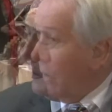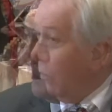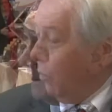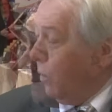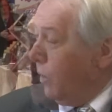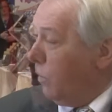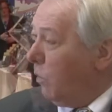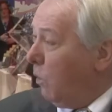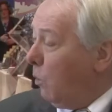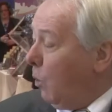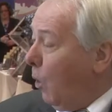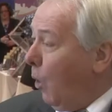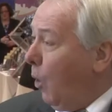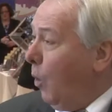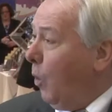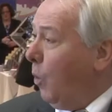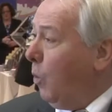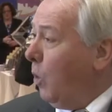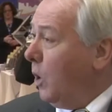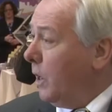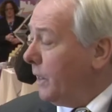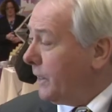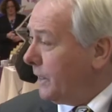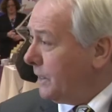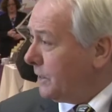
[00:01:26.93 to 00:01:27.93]
We were all
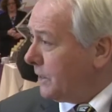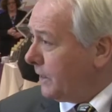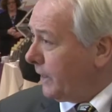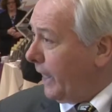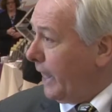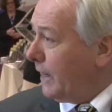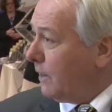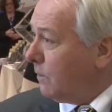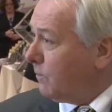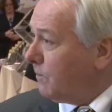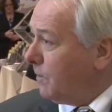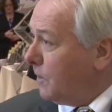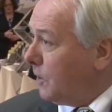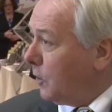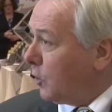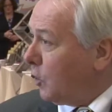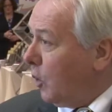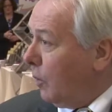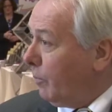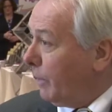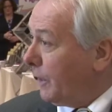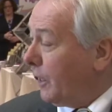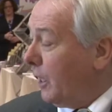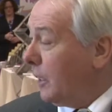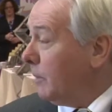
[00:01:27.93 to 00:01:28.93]
working together for the
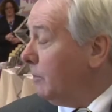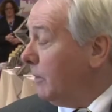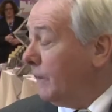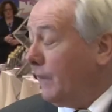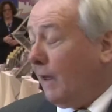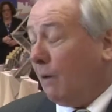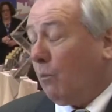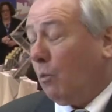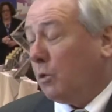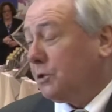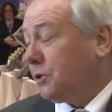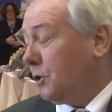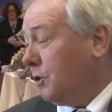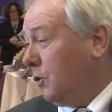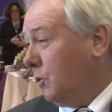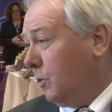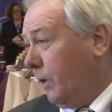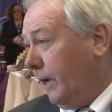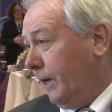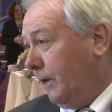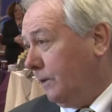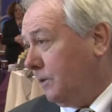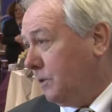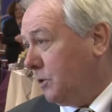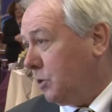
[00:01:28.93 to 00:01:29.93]
common aim, and that wasn't
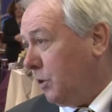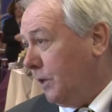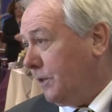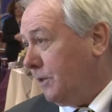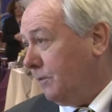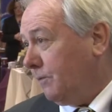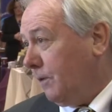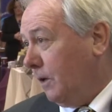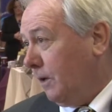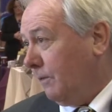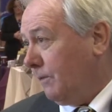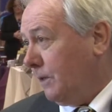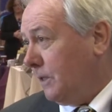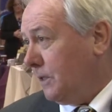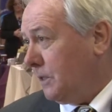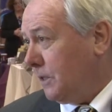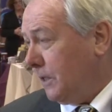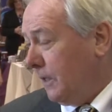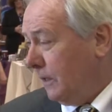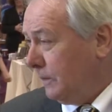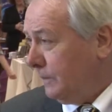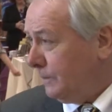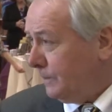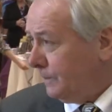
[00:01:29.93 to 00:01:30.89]
around 25 years ago.